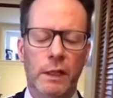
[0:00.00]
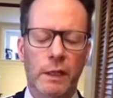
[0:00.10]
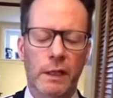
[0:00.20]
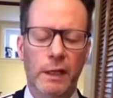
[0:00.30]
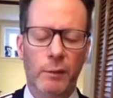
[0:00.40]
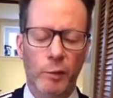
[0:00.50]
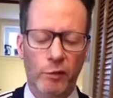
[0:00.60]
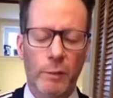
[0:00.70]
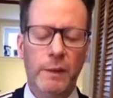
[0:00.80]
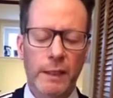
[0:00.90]
And we
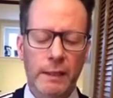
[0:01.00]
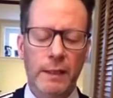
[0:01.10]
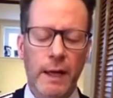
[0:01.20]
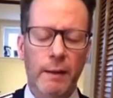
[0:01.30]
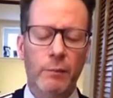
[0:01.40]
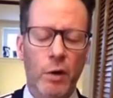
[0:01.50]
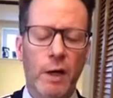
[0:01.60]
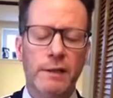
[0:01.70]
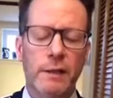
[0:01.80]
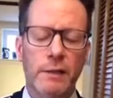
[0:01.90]
repeat that
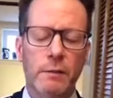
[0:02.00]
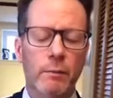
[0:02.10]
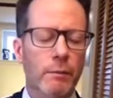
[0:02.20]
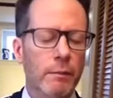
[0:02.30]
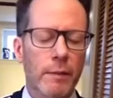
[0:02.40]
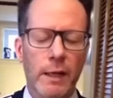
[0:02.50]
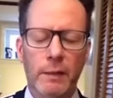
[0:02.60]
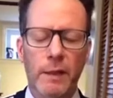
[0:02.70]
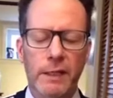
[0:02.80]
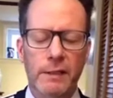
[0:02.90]
process many,
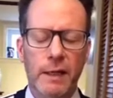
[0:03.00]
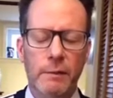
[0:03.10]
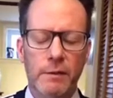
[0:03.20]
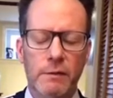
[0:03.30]
many times.